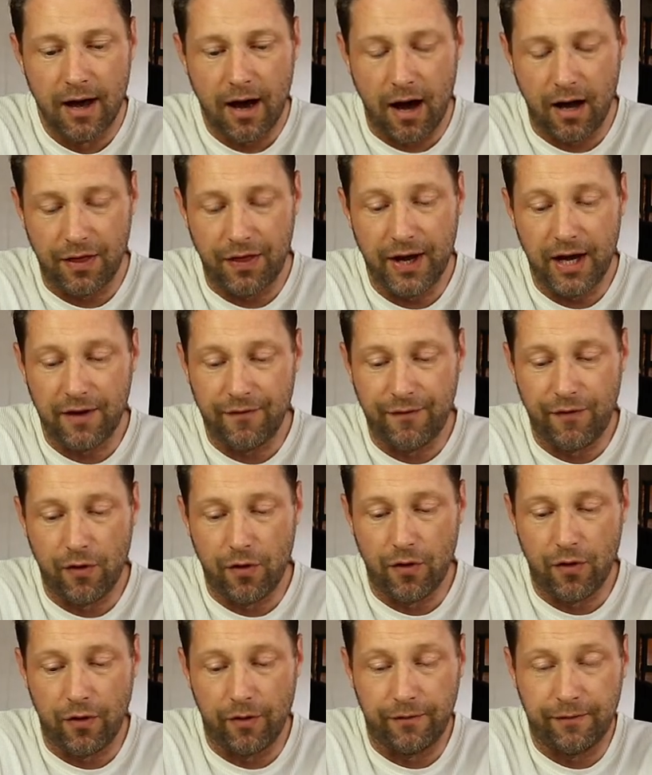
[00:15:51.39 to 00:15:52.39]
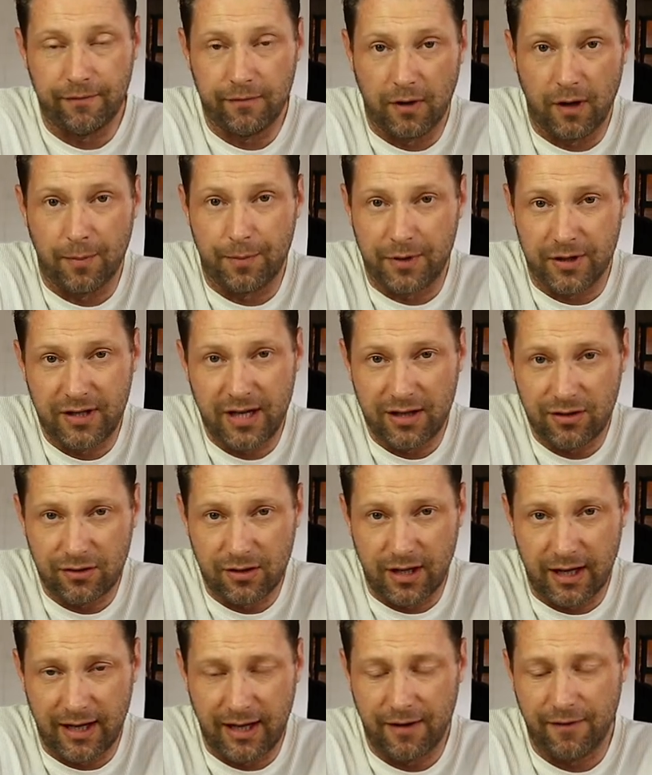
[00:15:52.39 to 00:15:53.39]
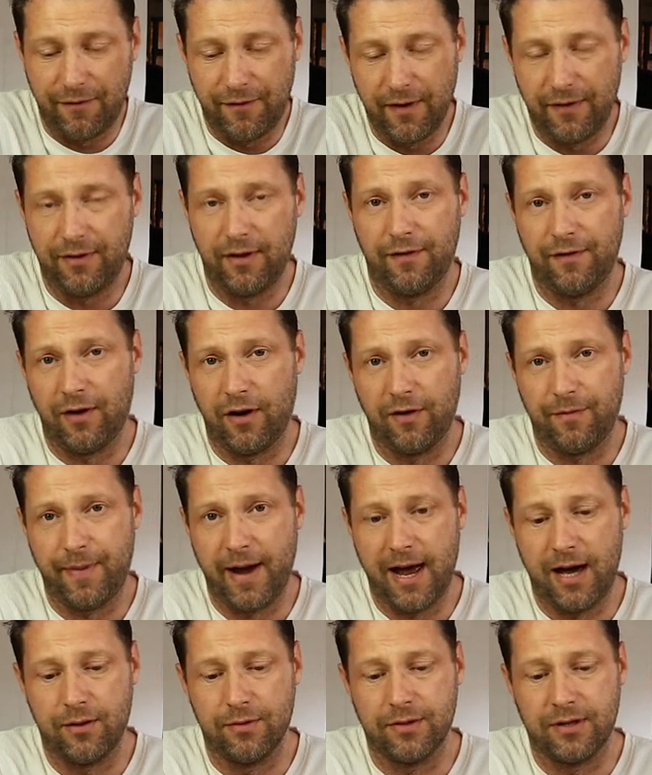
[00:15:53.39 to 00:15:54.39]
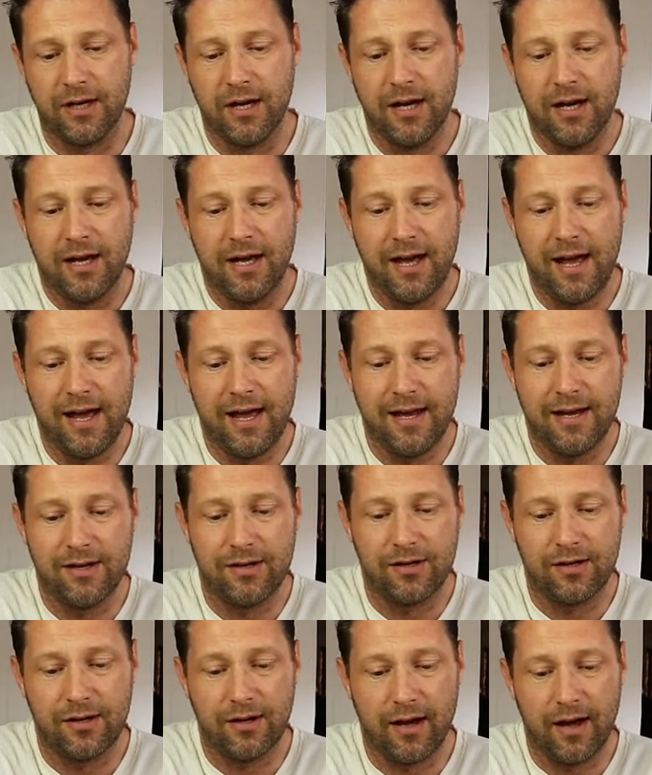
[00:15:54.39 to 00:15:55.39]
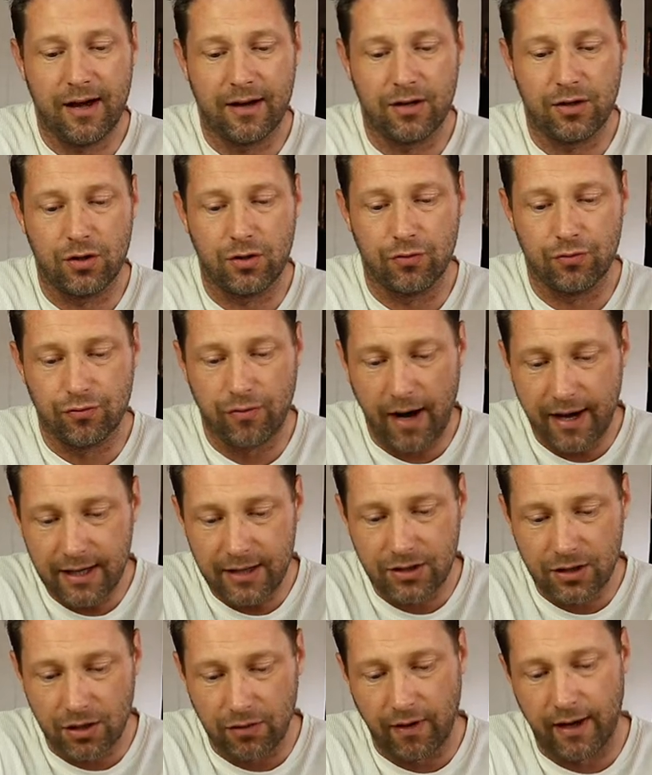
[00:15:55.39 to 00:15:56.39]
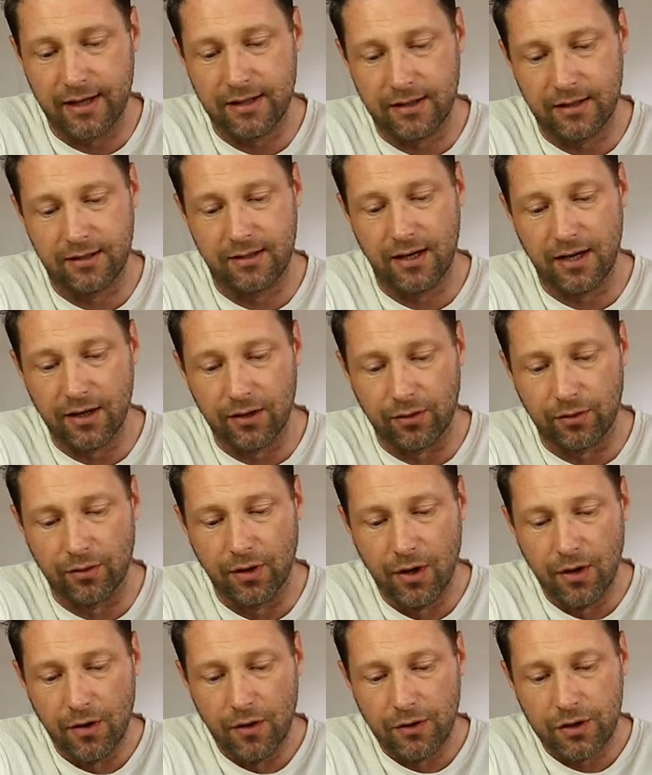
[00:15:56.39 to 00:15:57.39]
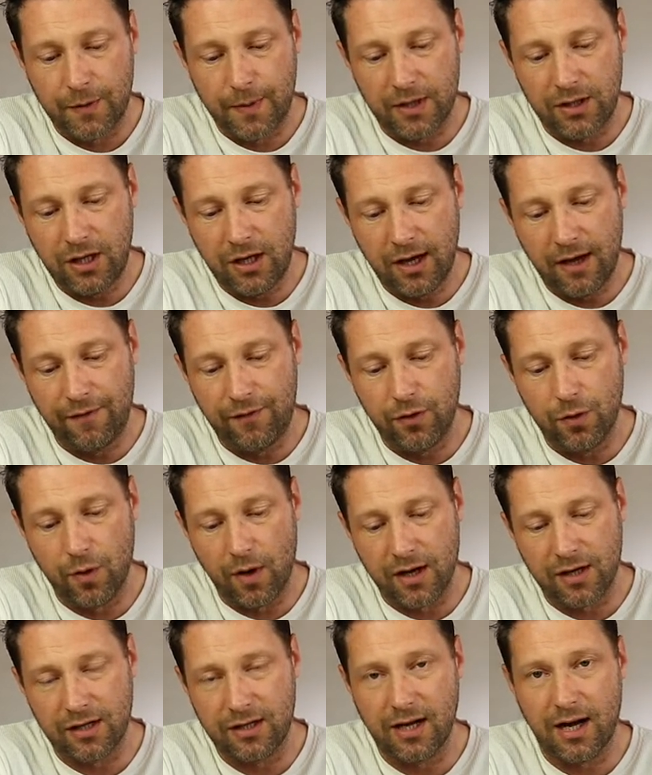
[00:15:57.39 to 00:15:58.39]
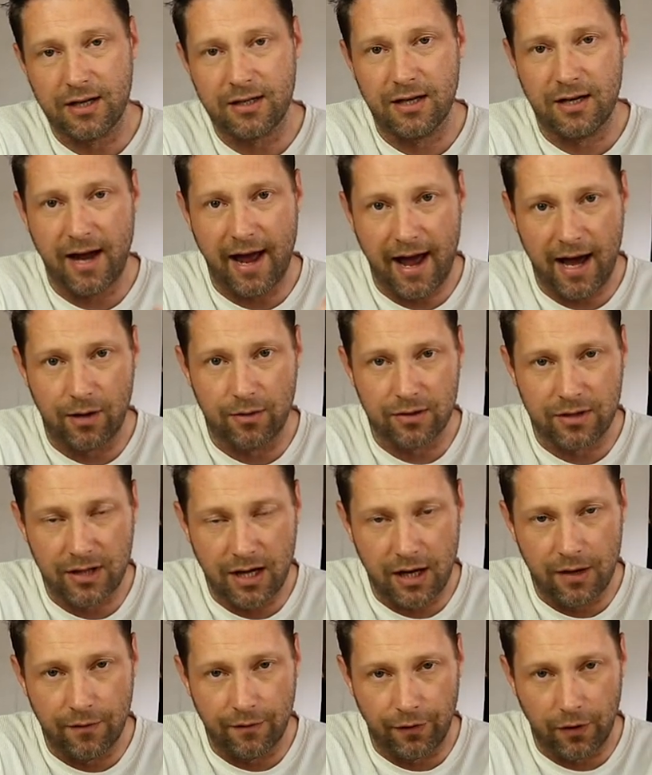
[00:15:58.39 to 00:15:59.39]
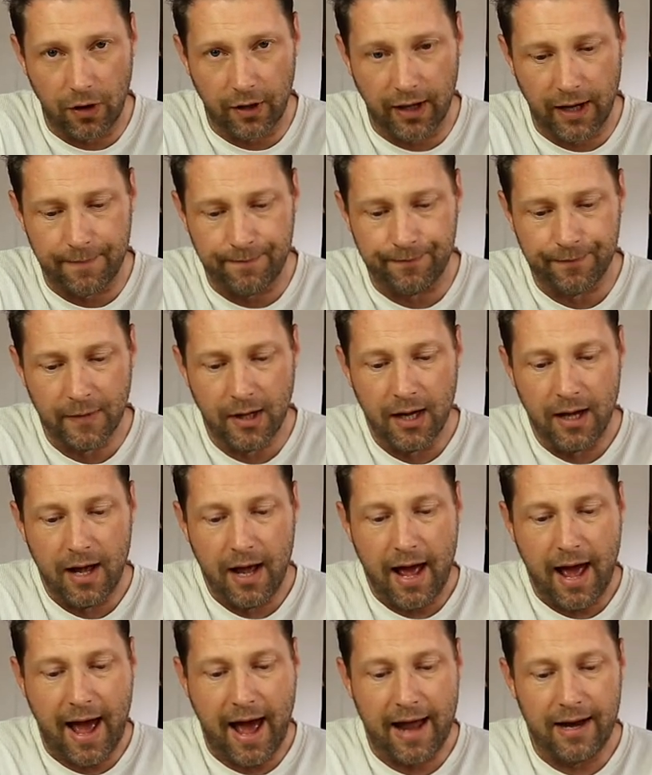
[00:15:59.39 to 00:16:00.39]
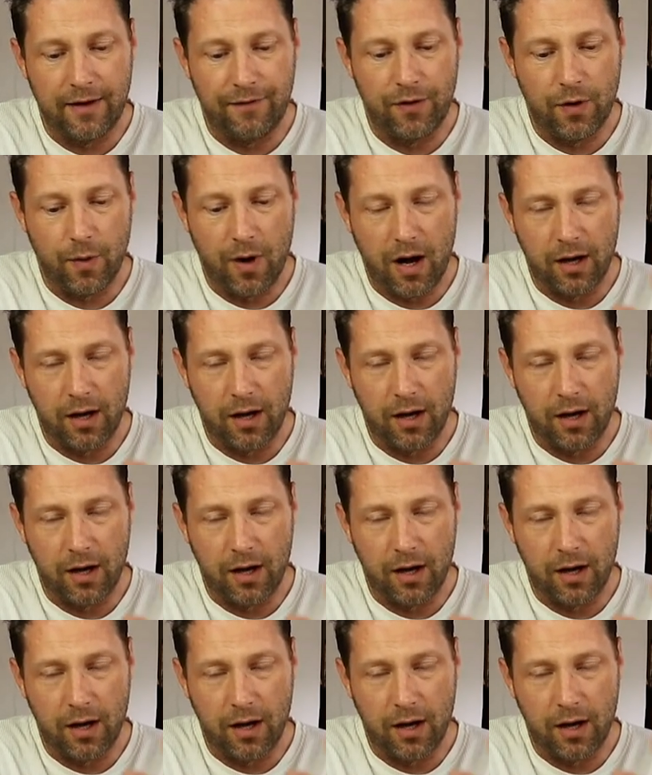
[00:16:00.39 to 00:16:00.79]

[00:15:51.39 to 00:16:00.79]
I think for like essentially £55, it is a great, great deal, especially if you are starting out in vlogging. And if you